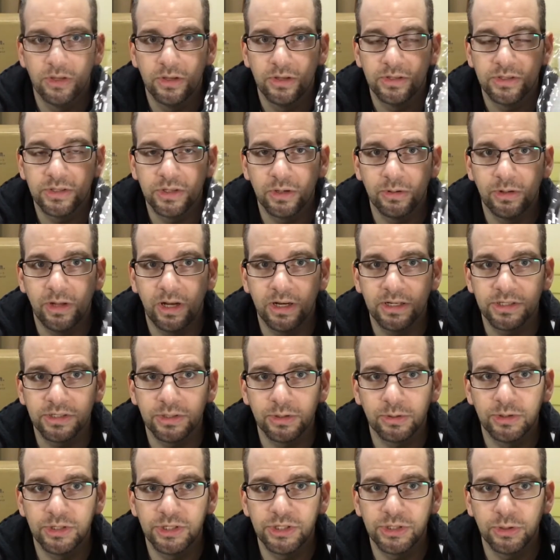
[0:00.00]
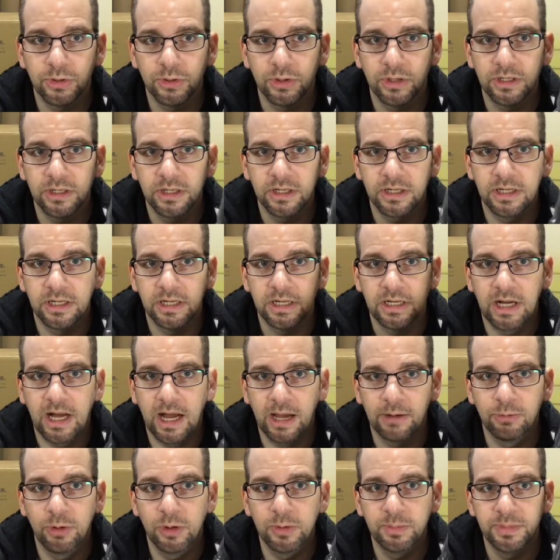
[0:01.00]
So long story short,
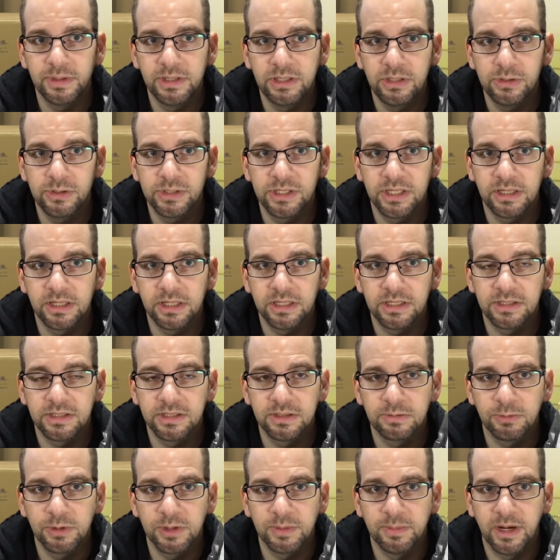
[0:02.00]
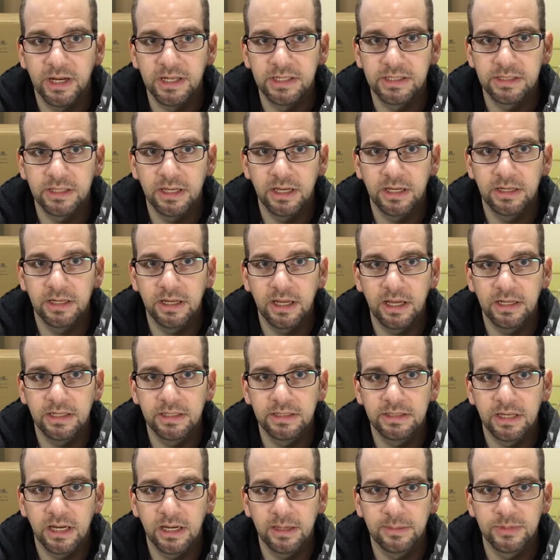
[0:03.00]
I won't be using this with my son
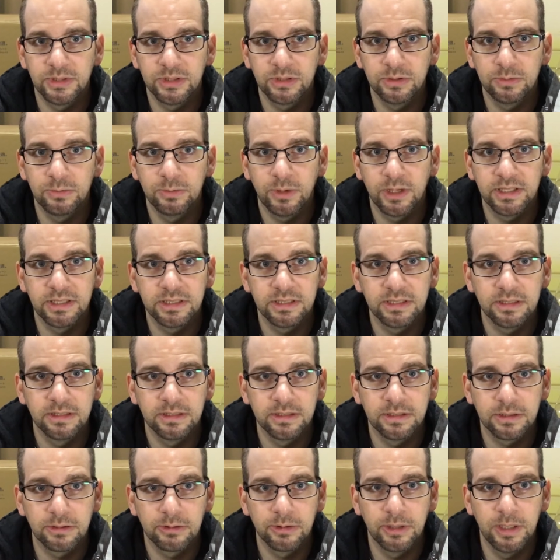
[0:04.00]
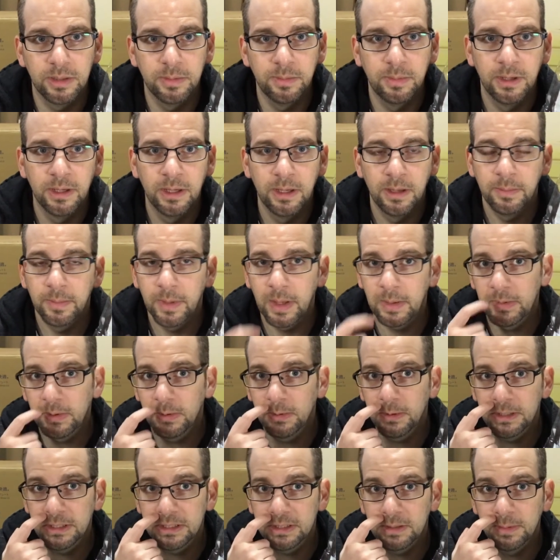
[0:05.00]
anytime soon while he's still in his crib. Maybe
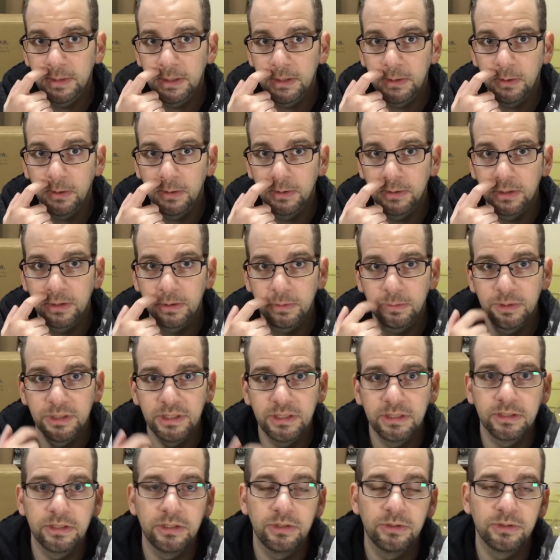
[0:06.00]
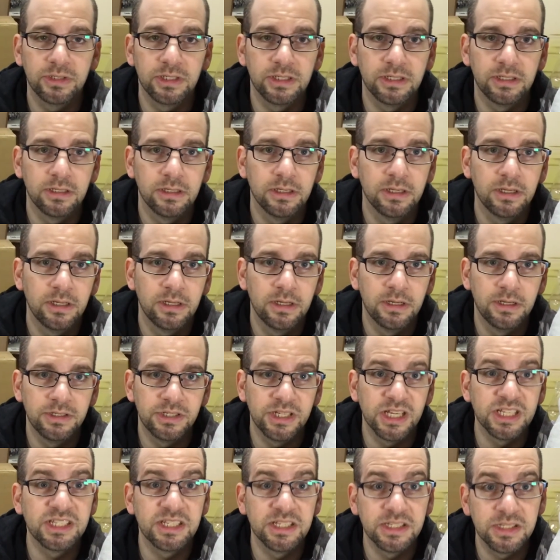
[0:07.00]
when he's a bit older, we'll use it
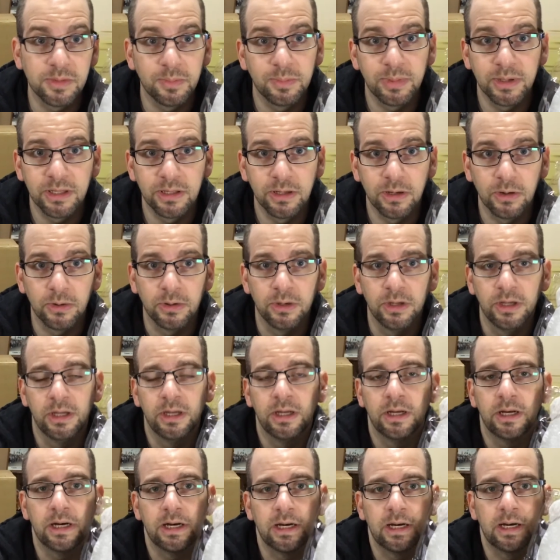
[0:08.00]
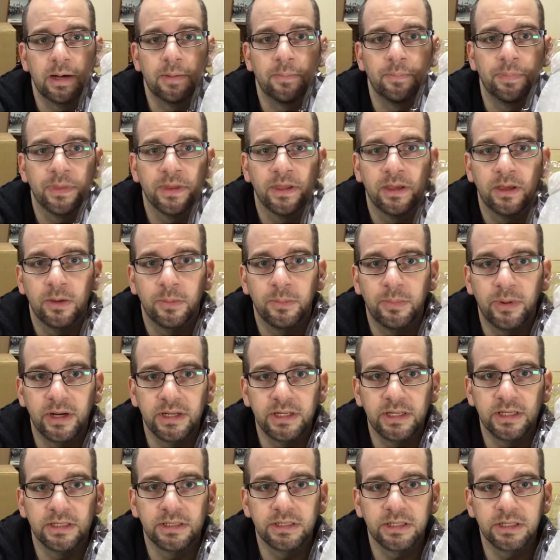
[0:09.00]
just as a pillow.
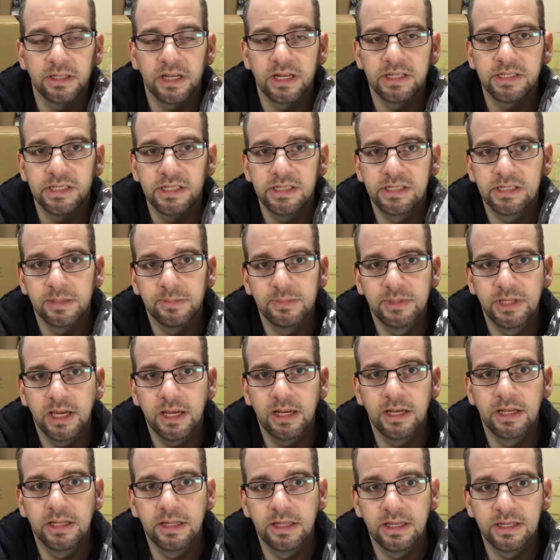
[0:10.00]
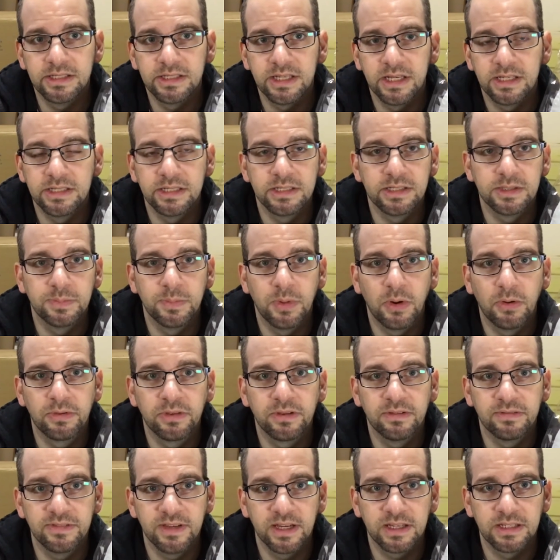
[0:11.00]
But until I see some data that says it's both
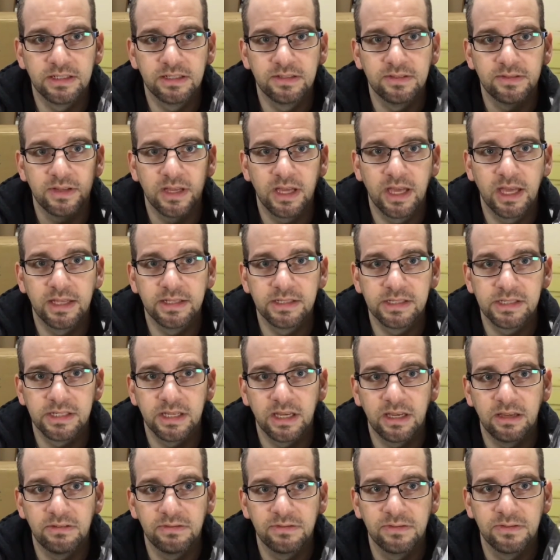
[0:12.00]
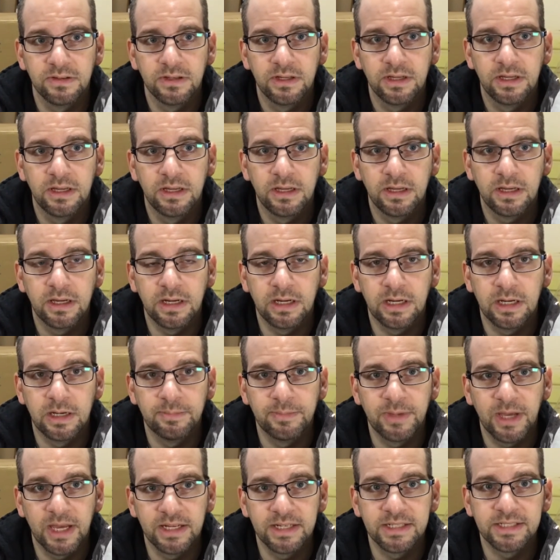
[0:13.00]
effective and safe,
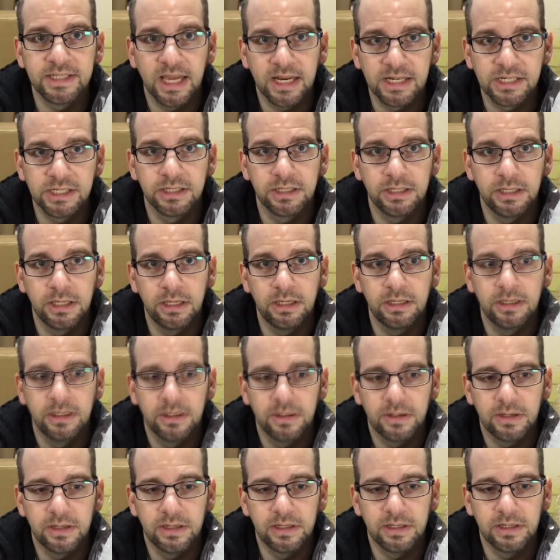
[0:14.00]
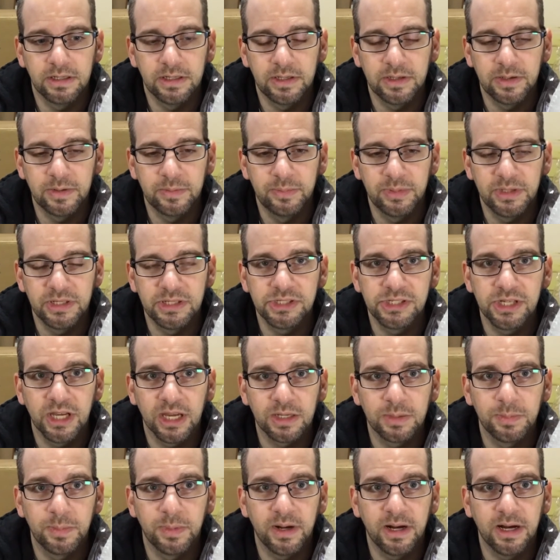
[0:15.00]
and it's actually been
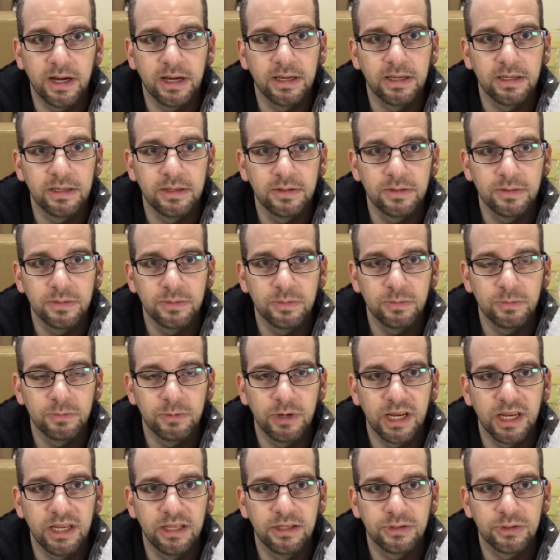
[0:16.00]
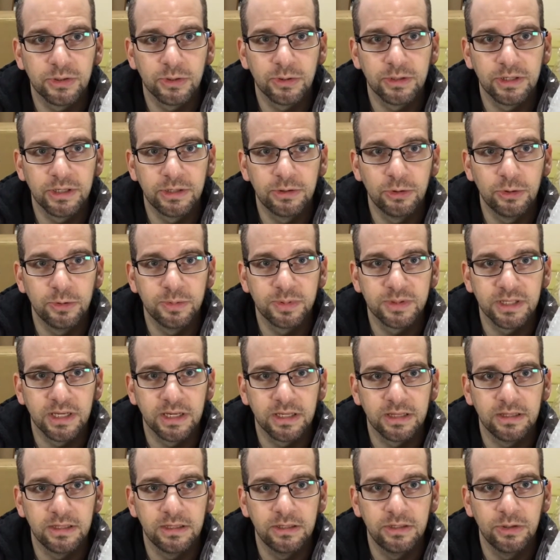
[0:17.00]
checked by regulatory groups
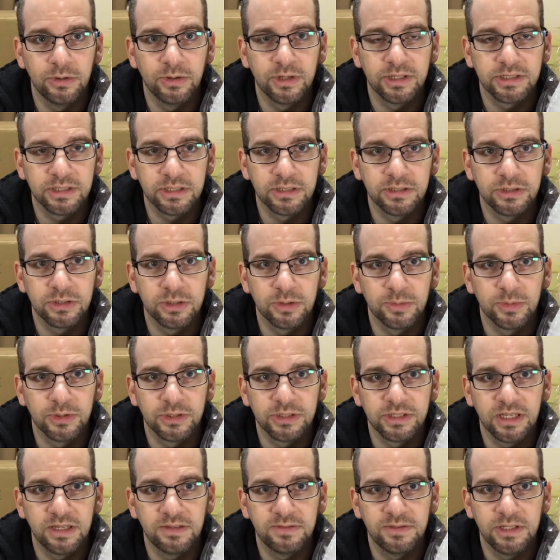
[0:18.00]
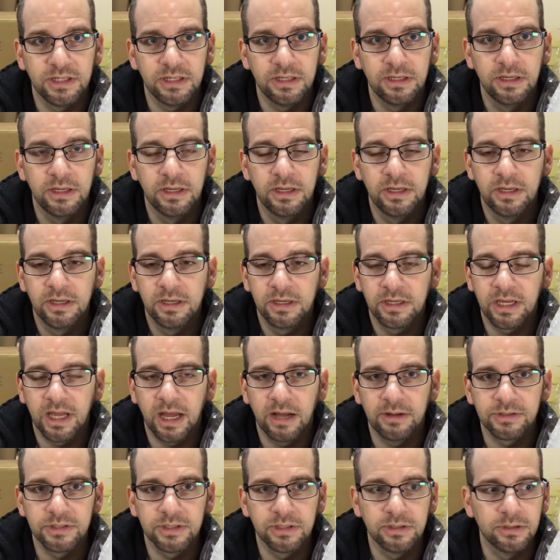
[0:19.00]
like the U.S. Consumer Safety
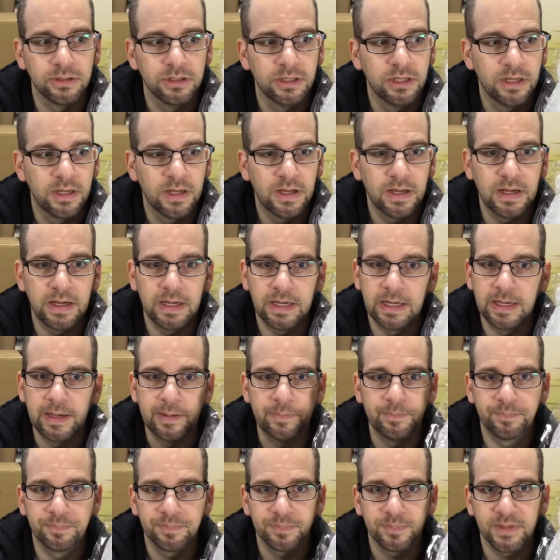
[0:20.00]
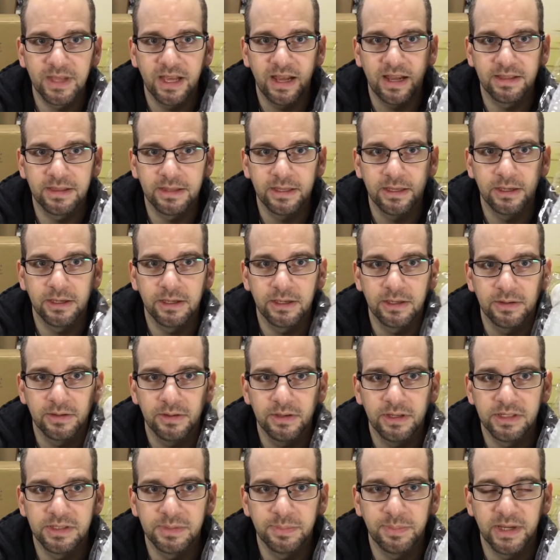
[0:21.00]
Council, I think
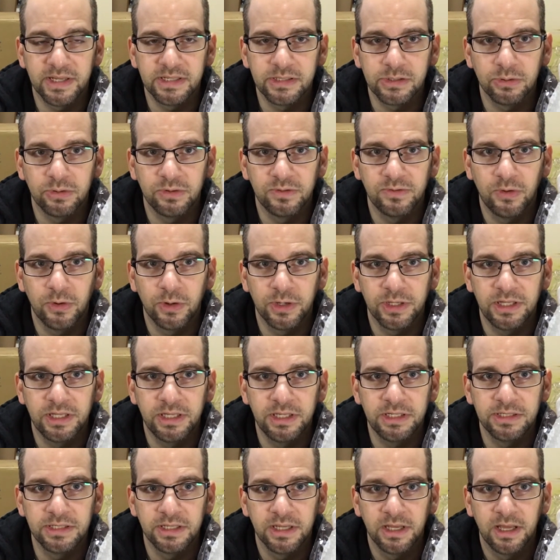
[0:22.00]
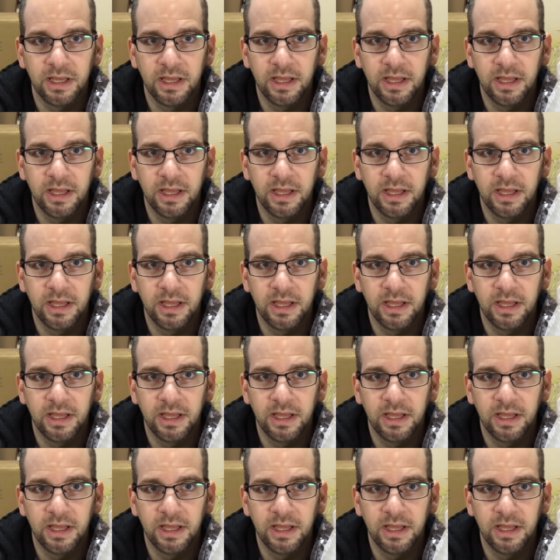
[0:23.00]
it's best to avoid these.